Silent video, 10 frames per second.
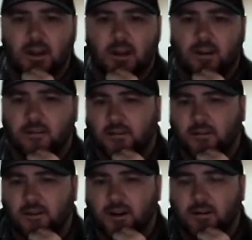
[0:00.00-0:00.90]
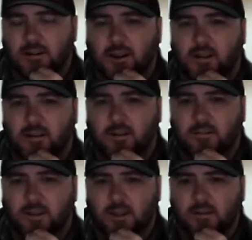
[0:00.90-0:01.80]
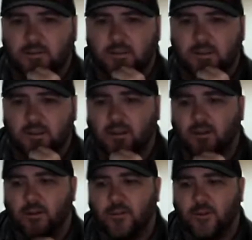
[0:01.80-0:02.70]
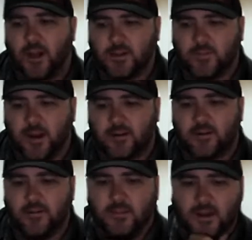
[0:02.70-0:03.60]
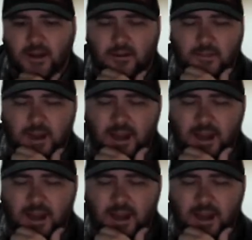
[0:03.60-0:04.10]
or Aristotle. It was the whole broad spectrum. I'm